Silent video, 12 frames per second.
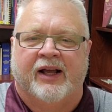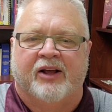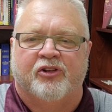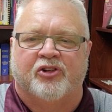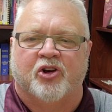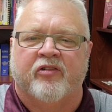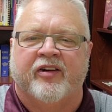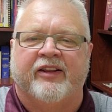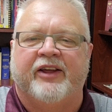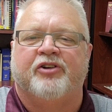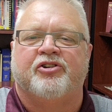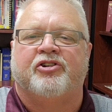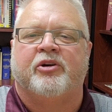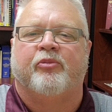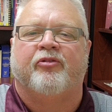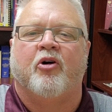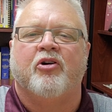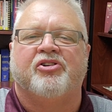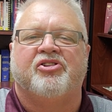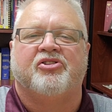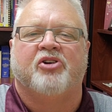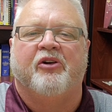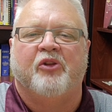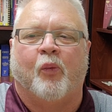servant leadership focuses
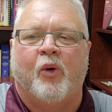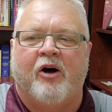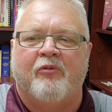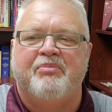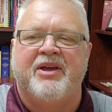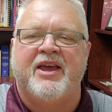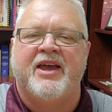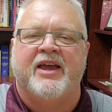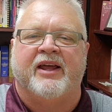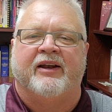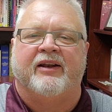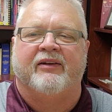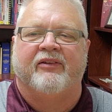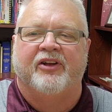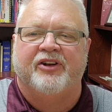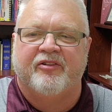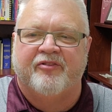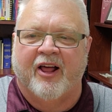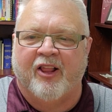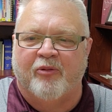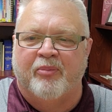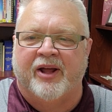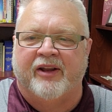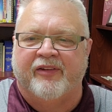on the well-being, the
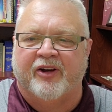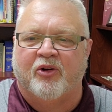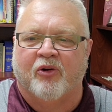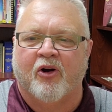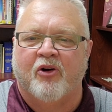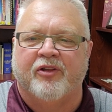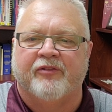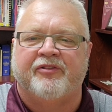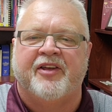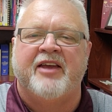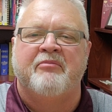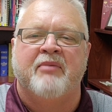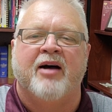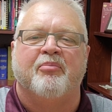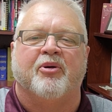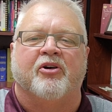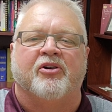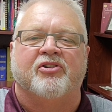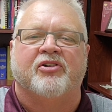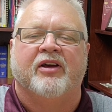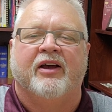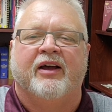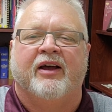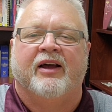development, and the growth of team members
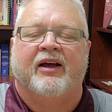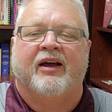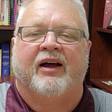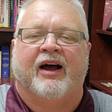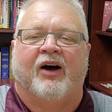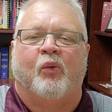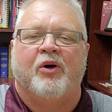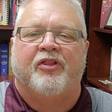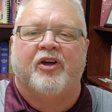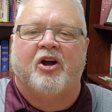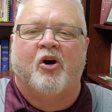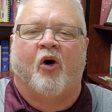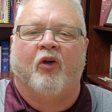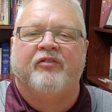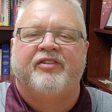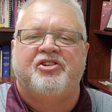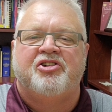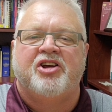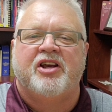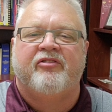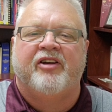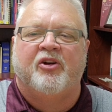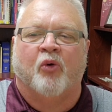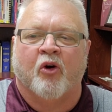with the goal of
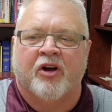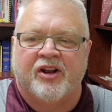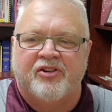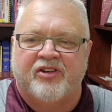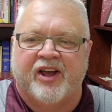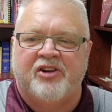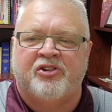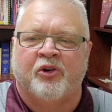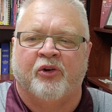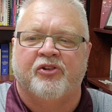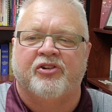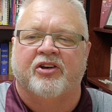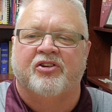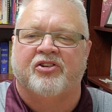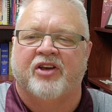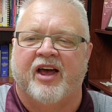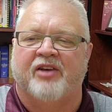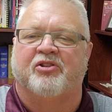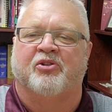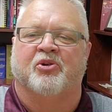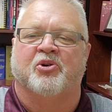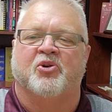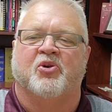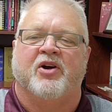achieving organizational success
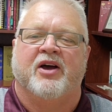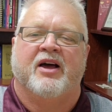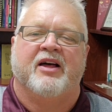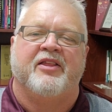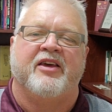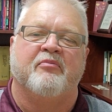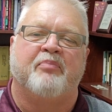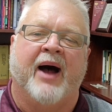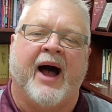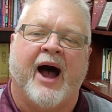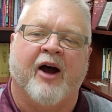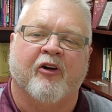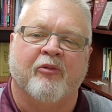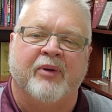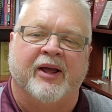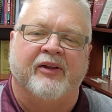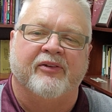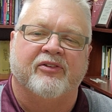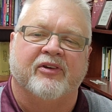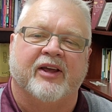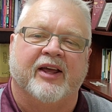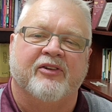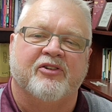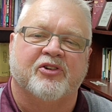through the empowerment
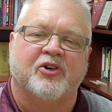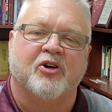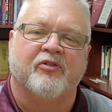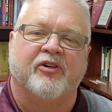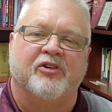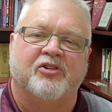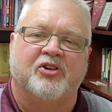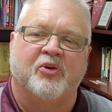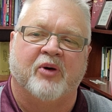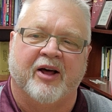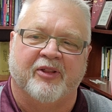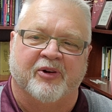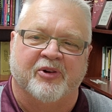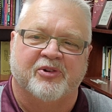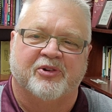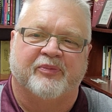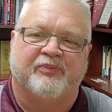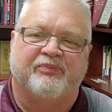and service to others.